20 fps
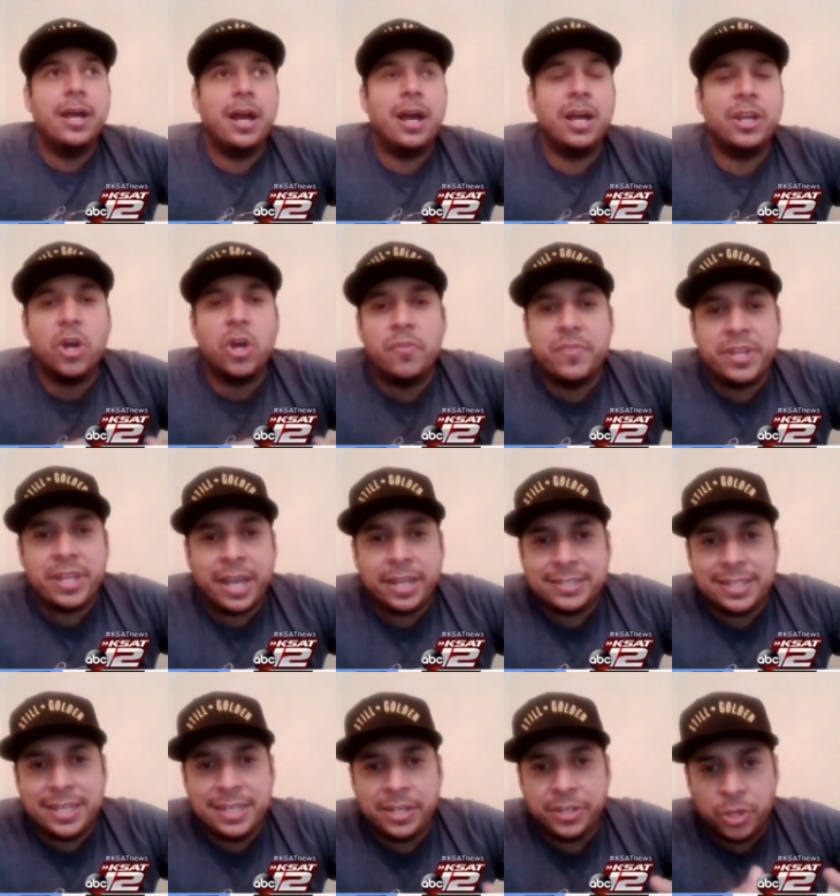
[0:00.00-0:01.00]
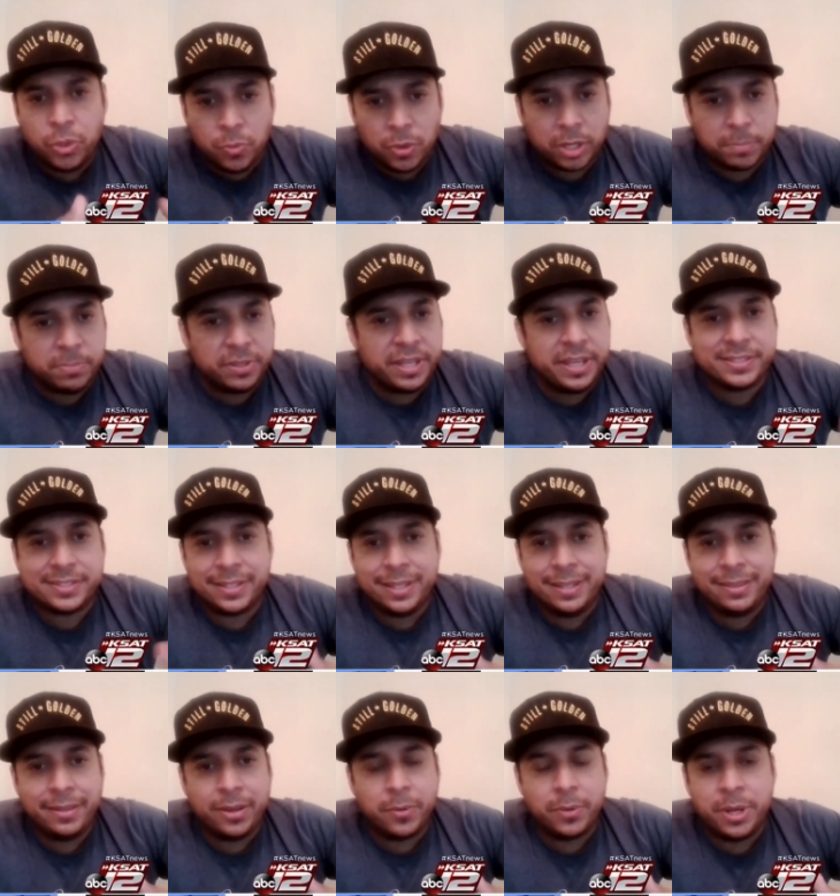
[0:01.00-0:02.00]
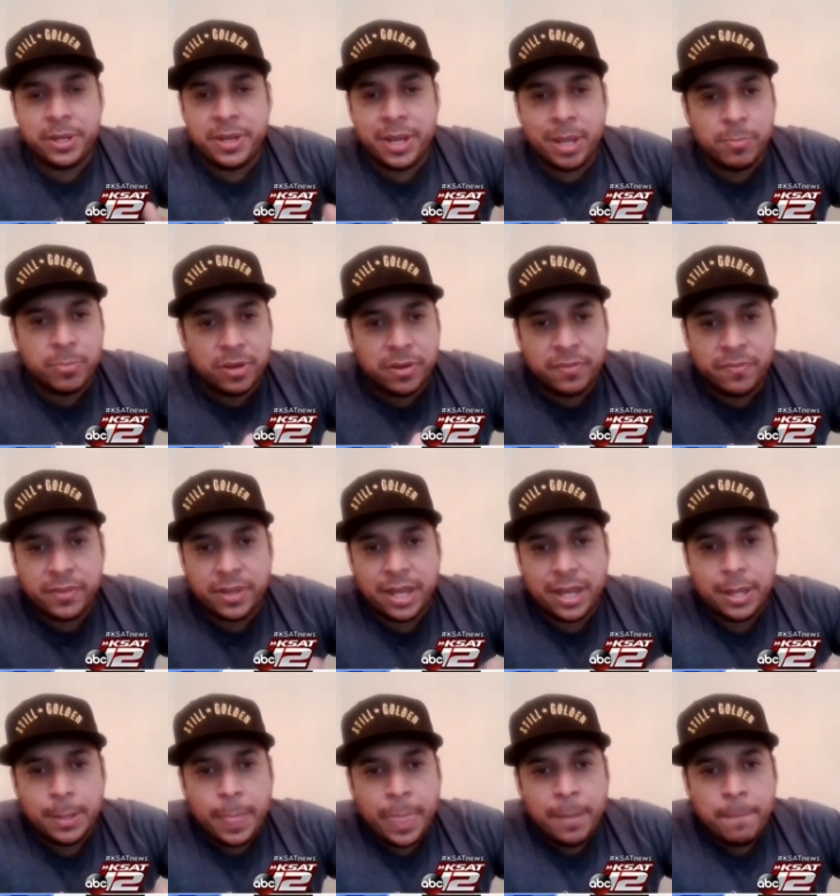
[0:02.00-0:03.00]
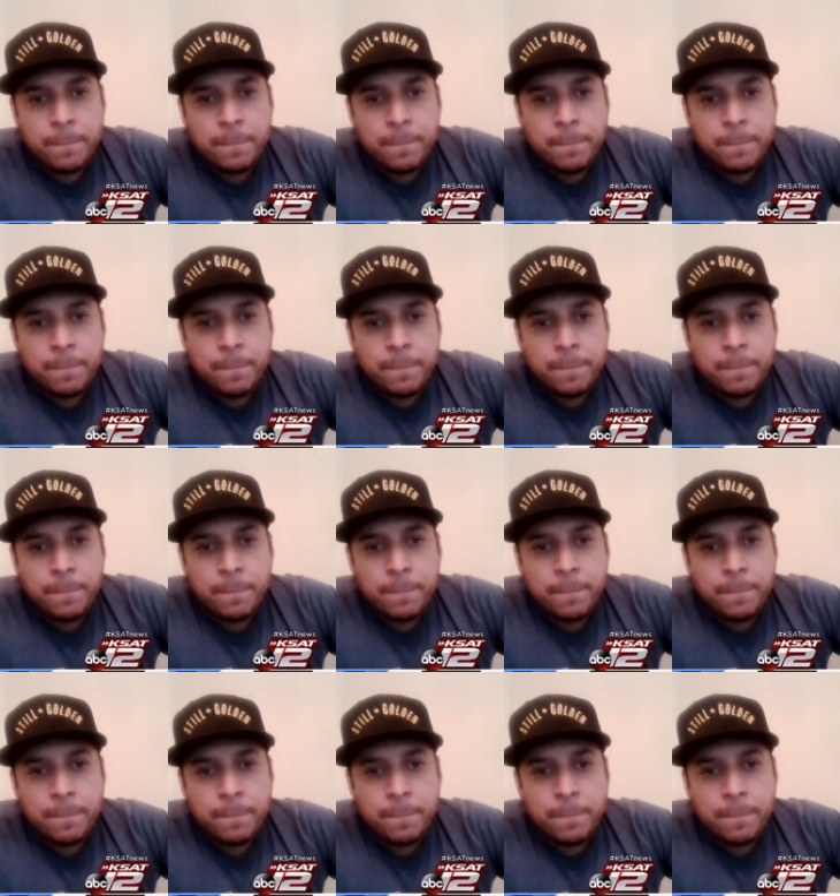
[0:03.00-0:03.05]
uh, COVID 19 in your workplace. And there were a number of, uh,